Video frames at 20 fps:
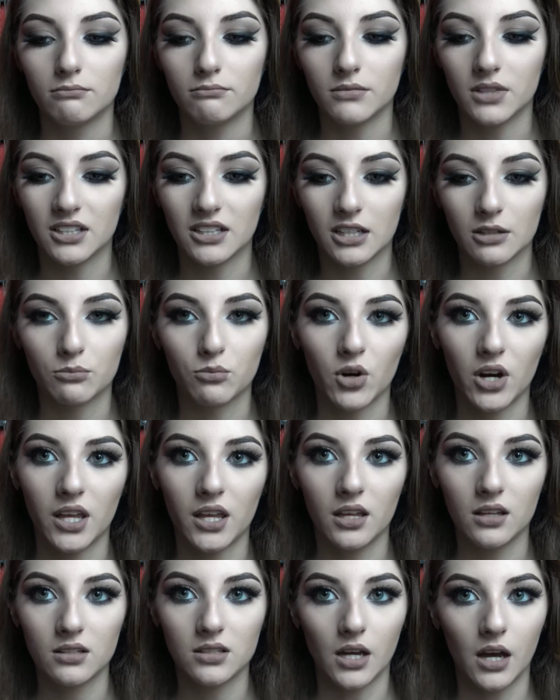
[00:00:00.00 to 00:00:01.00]
me like
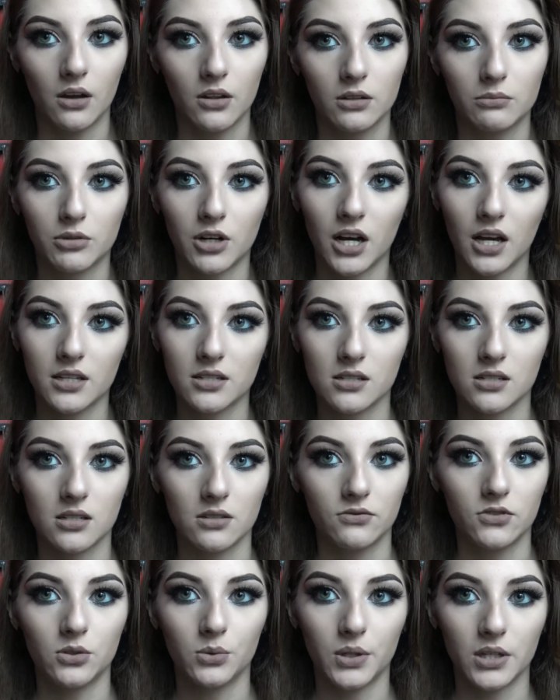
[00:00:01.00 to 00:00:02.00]
breaking down the process
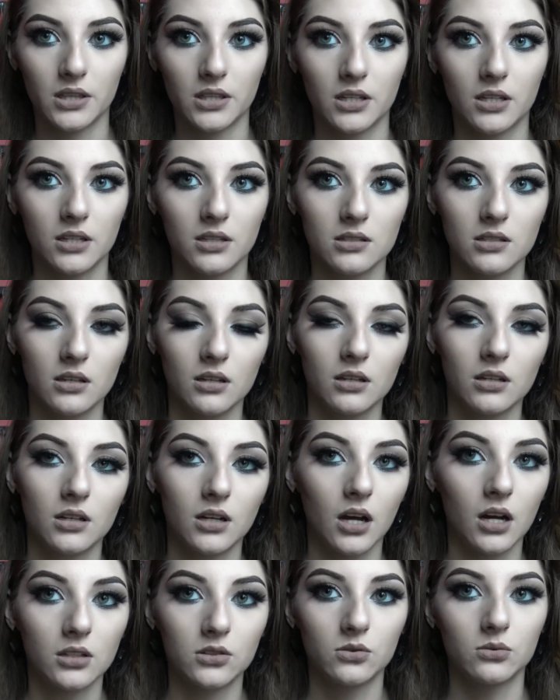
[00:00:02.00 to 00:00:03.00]
of doing things like
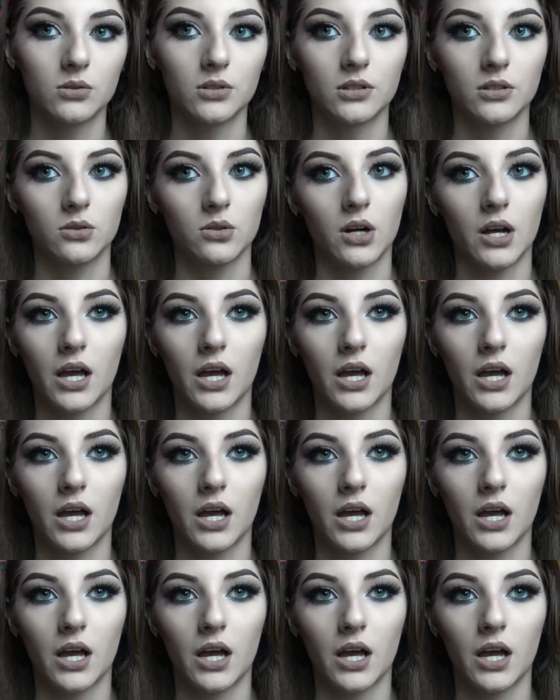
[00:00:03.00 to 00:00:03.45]
contouring or